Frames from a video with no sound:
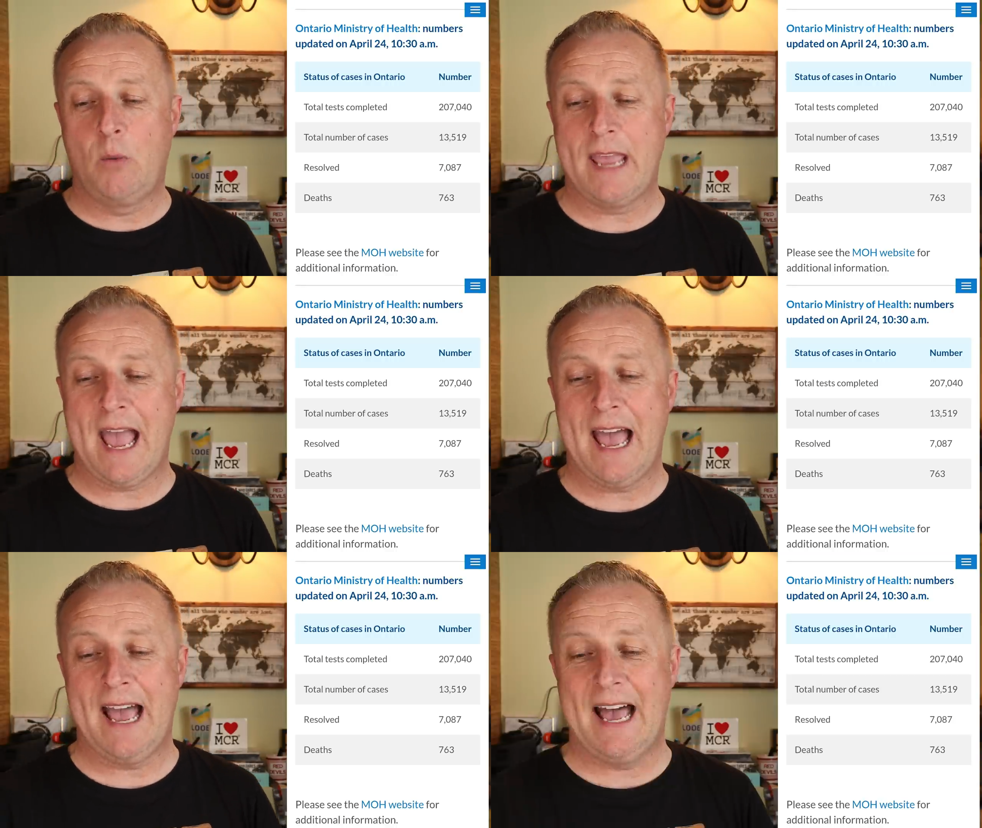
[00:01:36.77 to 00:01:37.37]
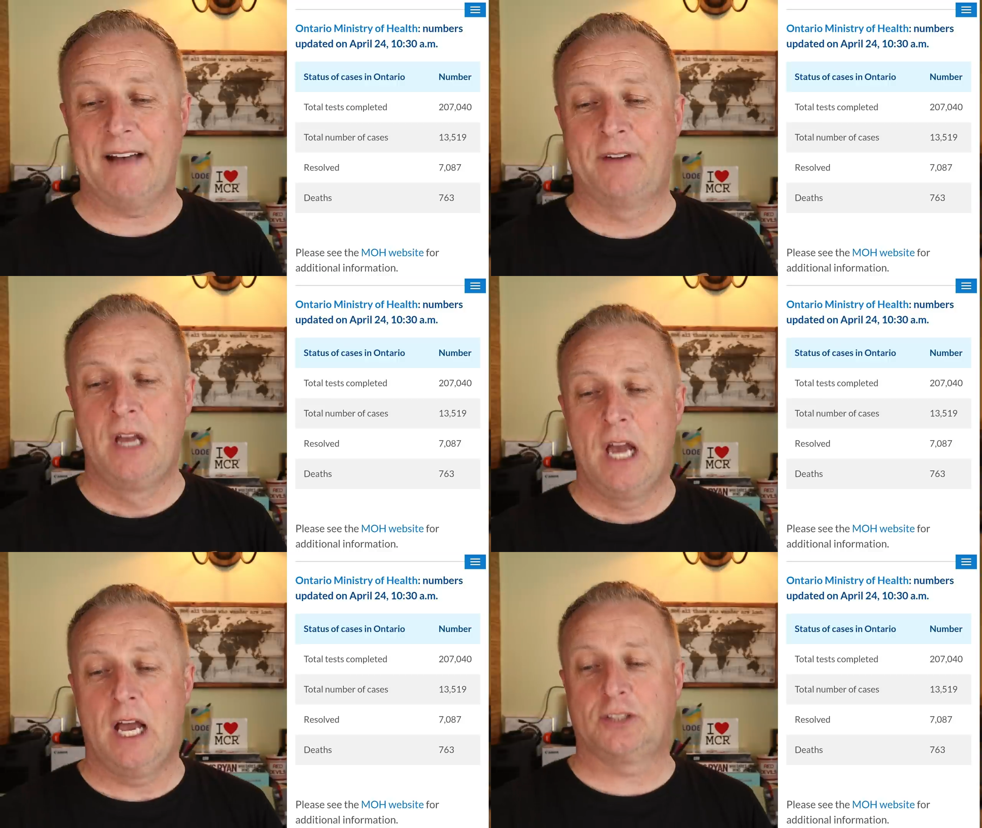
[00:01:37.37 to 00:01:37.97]
We have
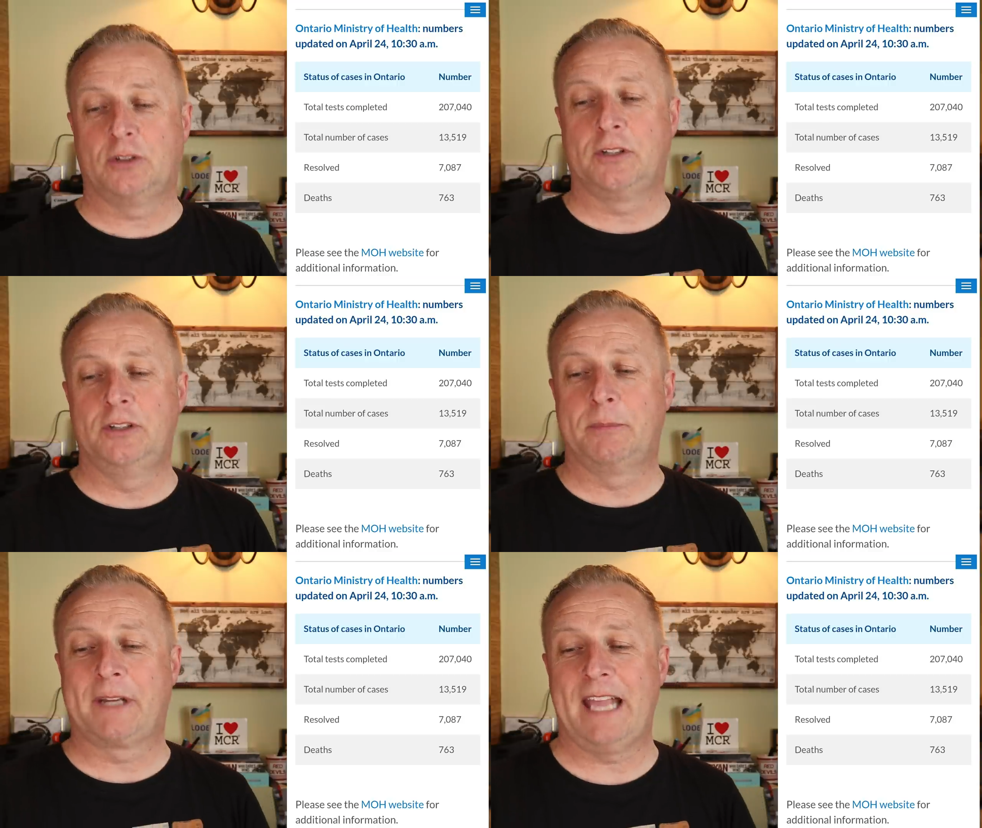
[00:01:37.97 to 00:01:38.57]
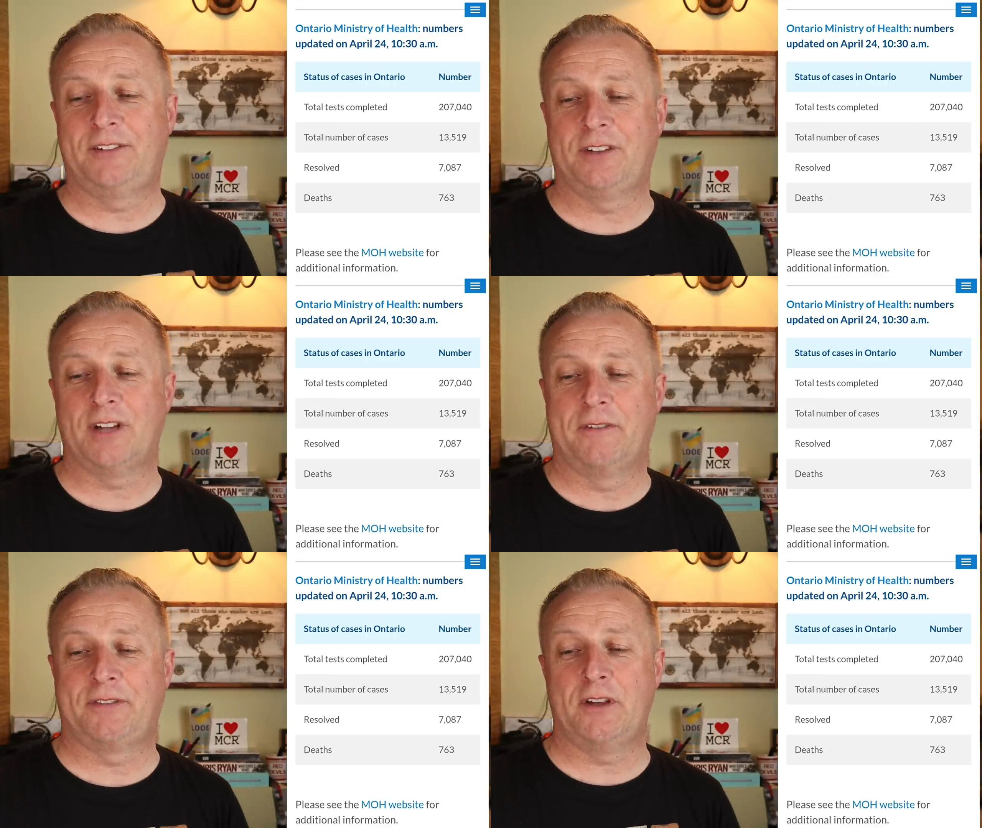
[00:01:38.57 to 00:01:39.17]
a total number of
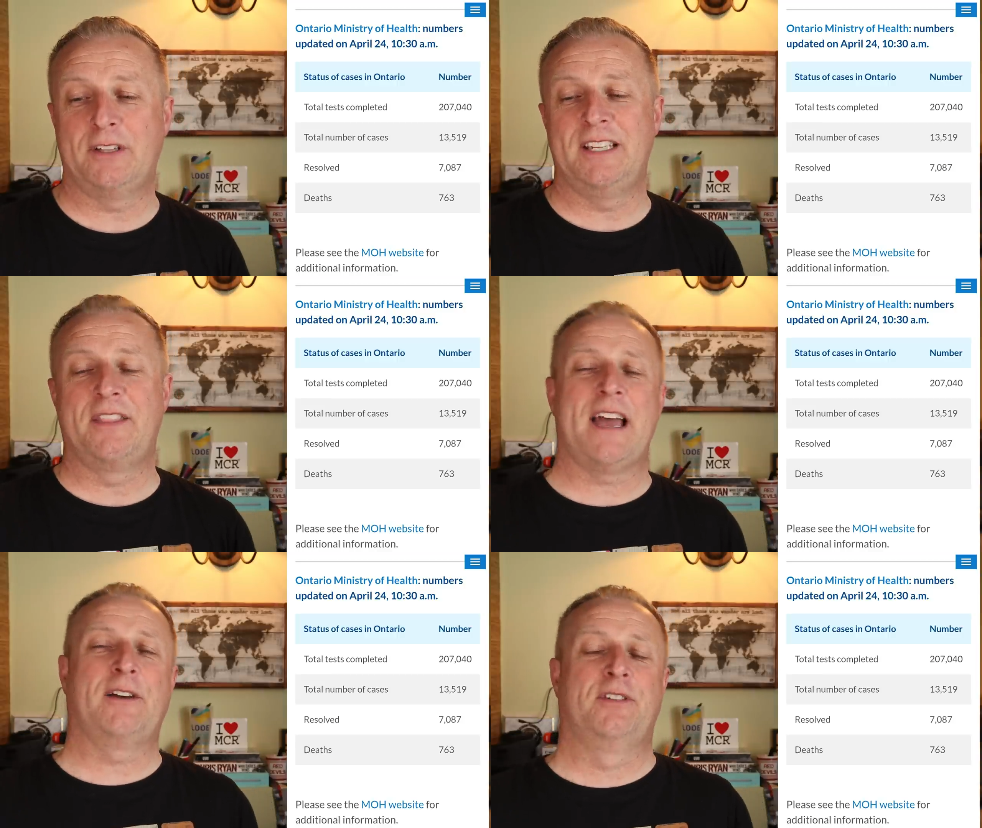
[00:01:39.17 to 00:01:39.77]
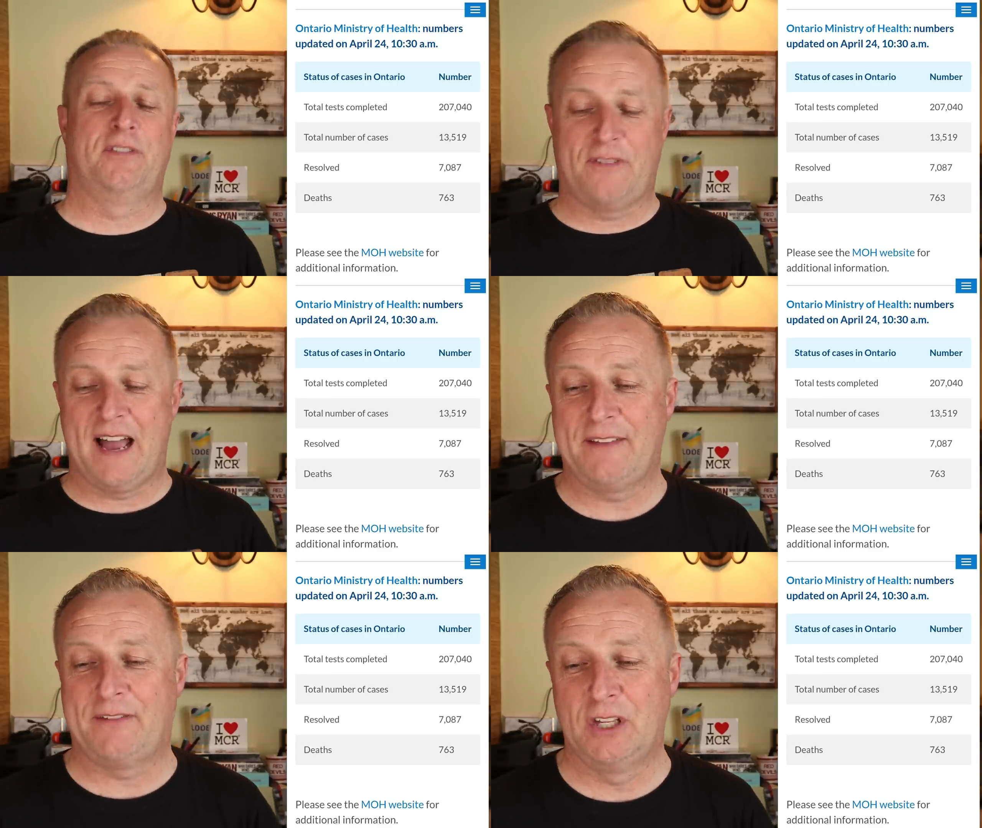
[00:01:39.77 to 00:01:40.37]
cases of
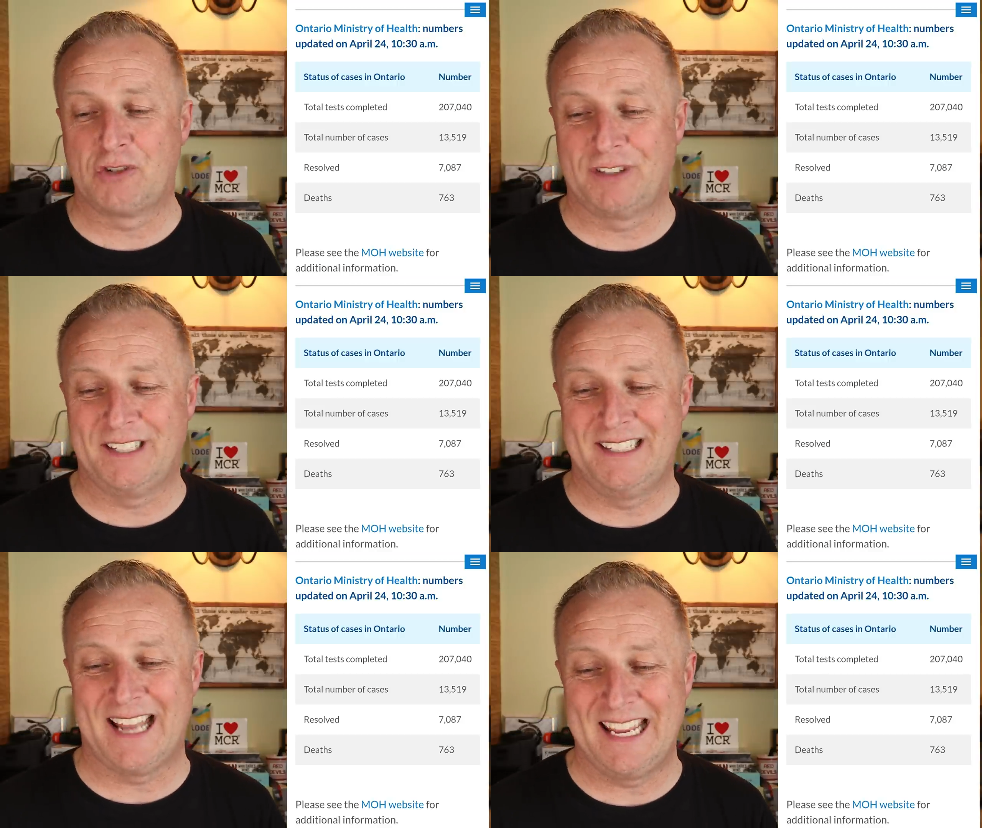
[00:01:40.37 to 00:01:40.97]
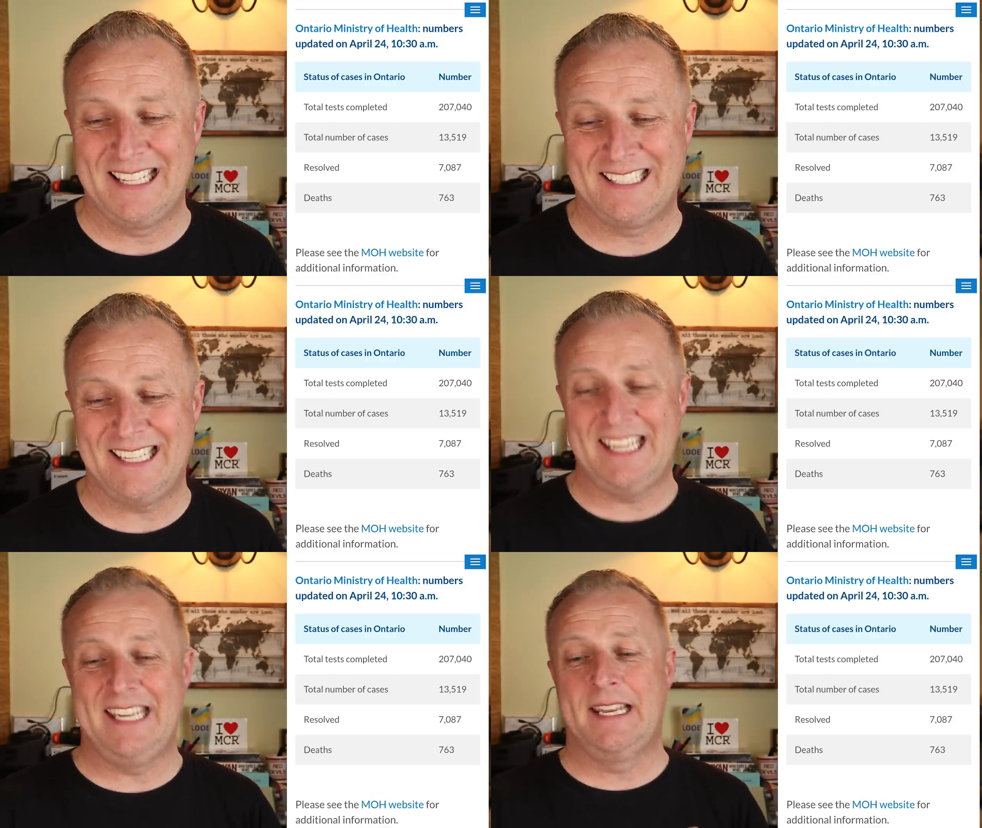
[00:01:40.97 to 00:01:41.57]

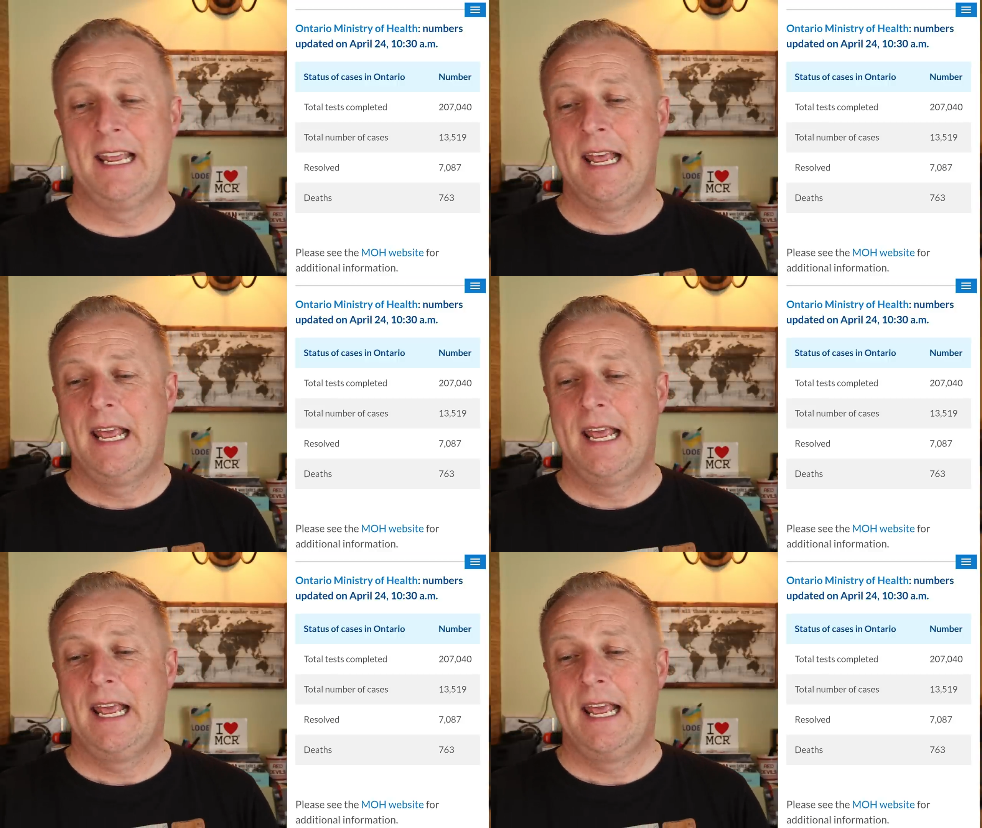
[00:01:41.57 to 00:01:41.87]
13,519.